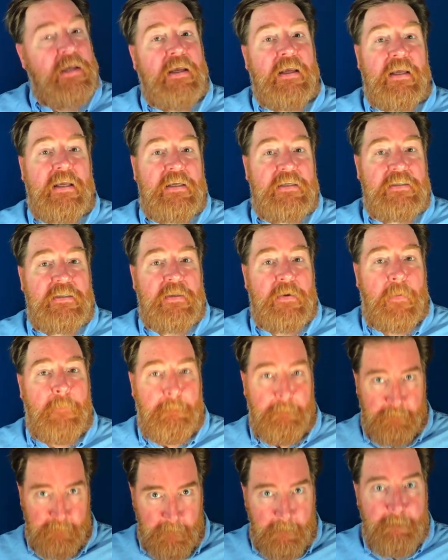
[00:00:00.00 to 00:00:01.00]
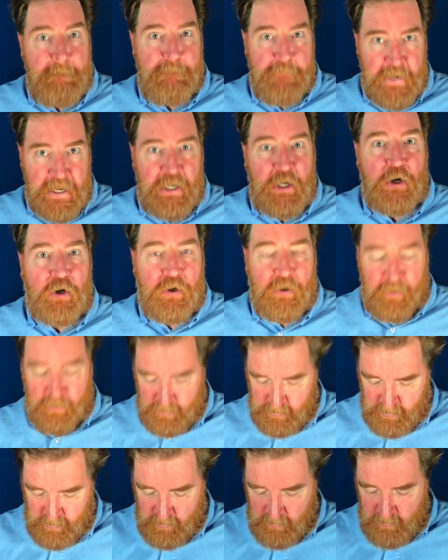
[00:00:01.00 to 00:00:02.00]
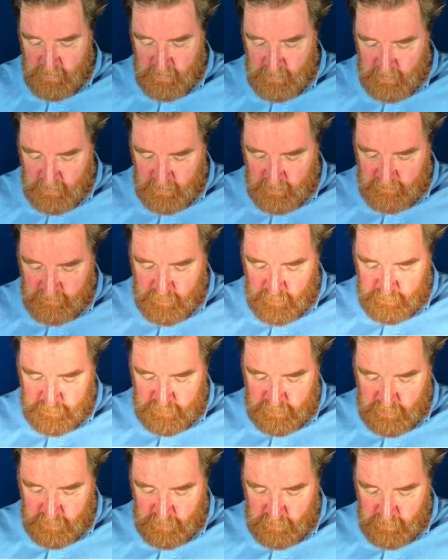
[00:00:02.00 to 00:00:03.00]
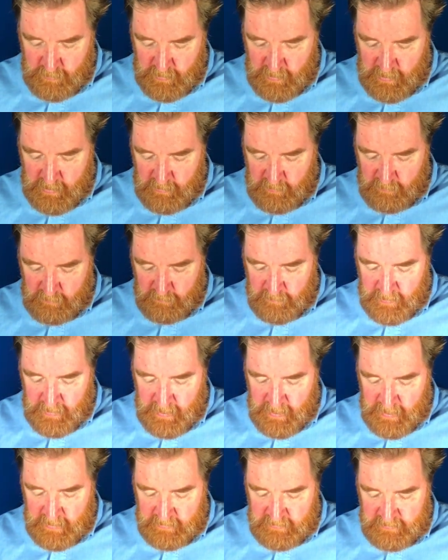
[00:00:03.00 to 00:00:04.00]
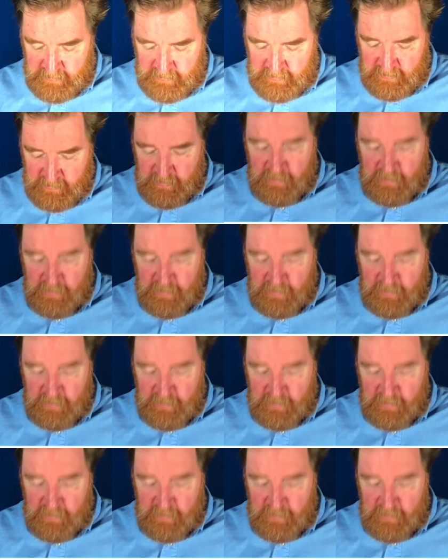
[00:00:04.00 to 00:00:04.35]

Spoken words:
is the bigger of those two, and 3/8